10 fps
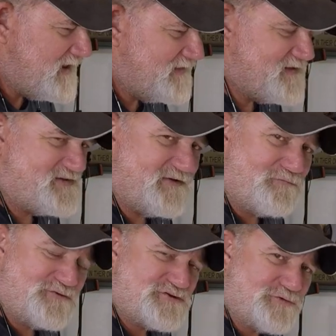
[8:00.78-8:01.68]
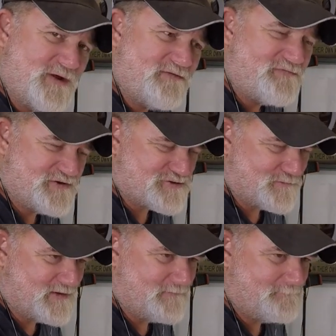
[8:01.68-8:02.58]
The difference between a
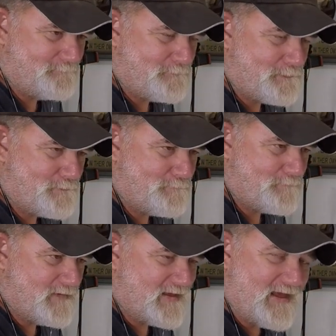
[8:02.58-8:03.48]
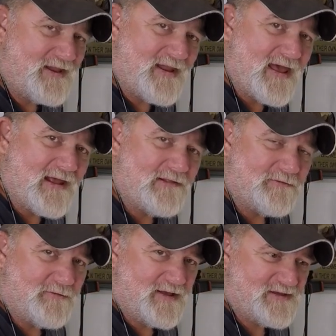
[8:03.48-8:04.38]
fisherman and an
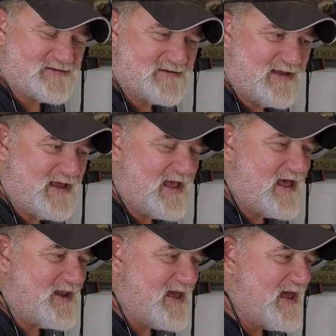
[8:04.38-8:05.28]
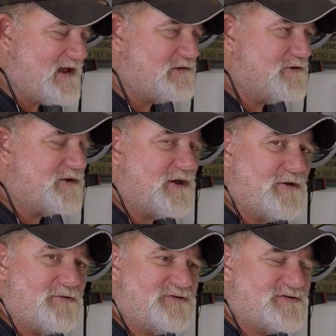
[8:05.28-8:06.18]
angler is, an angler
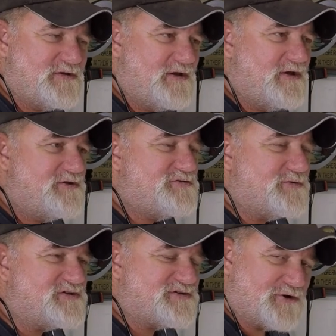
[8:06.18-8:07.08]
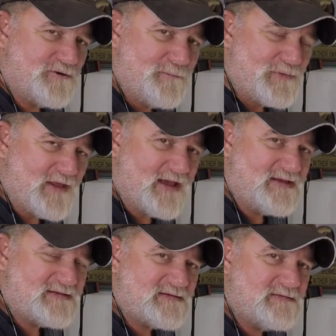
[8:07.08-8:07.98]
goes to a certain
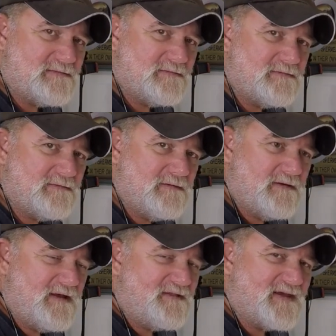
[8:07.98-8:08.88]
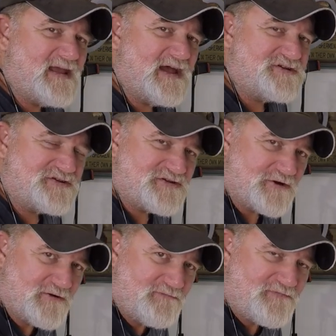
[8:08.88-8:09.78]
place to catch a
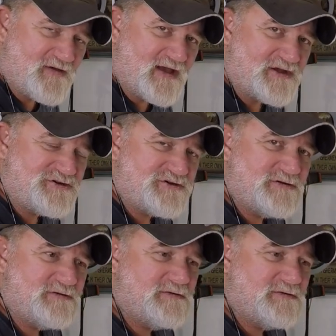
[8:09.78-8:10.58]
certain fish